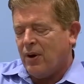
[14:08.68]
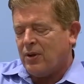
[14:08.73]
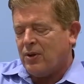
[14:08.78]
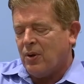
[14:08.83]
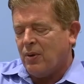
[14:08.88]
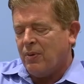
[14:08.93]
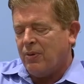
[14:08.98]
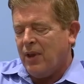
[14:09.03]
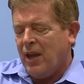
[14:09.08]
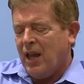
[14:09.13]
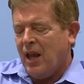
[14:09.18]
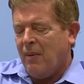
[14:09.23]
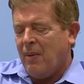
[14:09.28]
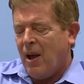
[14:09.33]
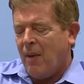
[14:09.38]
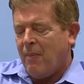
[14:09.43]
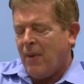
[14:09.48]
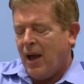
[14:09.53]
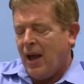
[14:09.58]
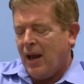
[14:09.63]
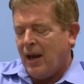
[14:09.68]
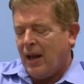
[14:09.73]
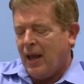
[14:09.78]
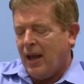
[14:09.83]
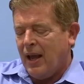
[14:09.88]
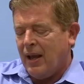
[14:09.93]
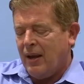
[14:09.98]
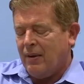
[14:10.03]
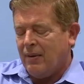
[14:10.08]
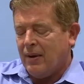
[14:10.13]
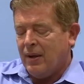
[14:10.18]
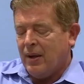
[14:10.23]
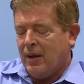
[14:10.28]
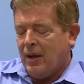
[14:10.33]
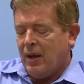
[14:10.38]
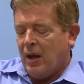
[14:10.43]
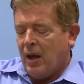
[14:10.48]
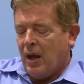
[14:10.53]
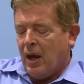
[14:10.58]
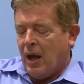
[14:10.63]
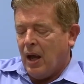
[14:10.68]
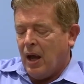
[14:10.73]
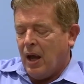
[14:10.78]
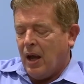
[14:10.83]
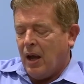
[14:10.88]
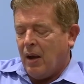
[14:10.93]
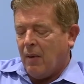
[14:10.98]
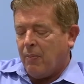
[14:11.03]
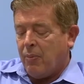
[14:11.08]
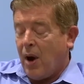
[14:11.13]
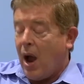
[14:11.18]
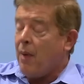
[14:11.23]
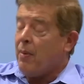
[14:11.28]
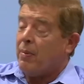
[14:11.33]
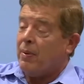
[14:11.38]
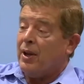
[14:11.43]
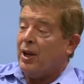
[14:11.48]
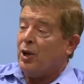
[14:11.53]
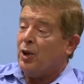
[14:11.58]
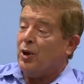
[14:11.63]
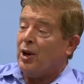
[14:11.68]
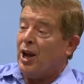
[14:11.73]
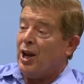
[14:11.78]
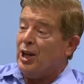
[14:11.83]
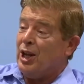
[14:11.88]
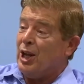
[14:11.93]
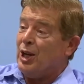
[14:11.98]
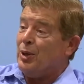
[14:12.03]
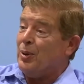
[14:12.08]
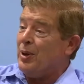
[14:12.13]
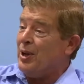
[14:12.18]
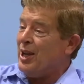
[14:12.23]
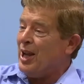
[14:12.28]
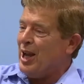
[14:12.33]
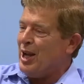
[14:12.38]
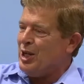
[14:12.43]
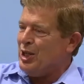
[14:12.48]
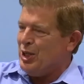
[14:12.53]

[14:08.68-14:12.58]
So thinking about buying land, probably a good idea to engage